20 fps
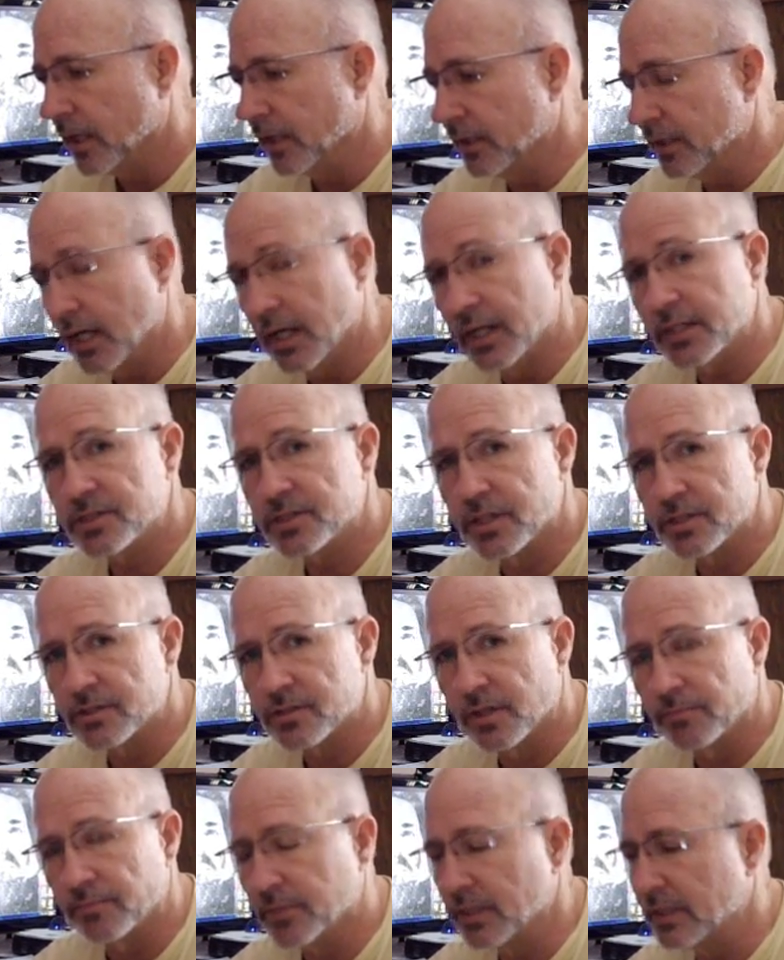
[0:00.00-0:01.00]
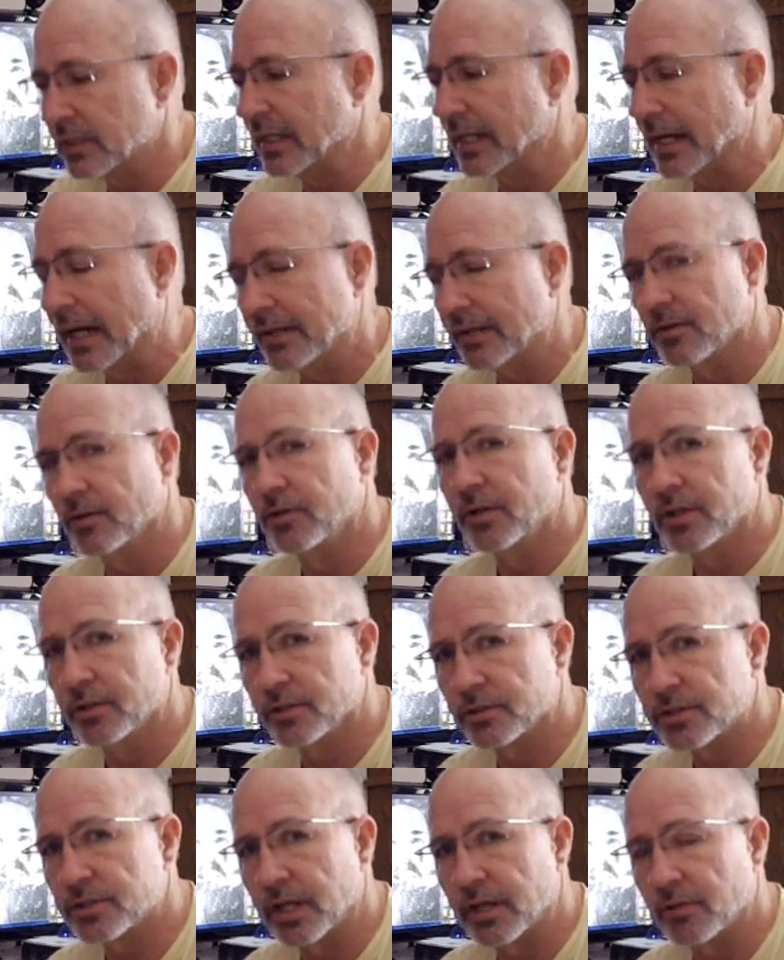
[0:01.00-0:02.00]
And then I said something that I don't
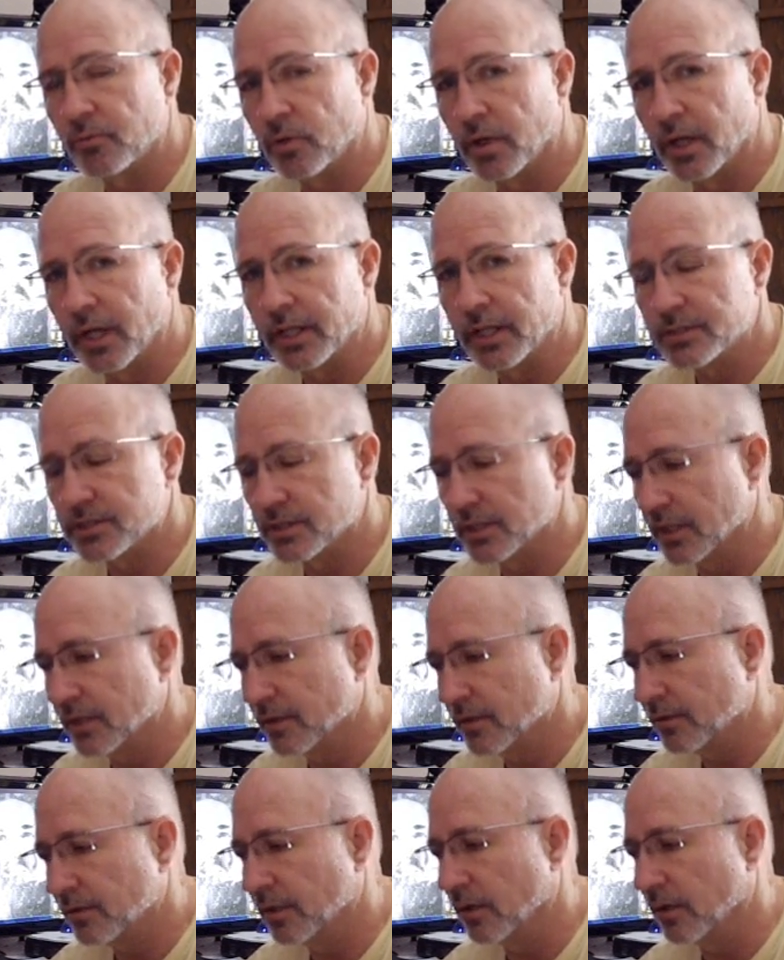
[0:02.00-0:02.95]
understand why I said.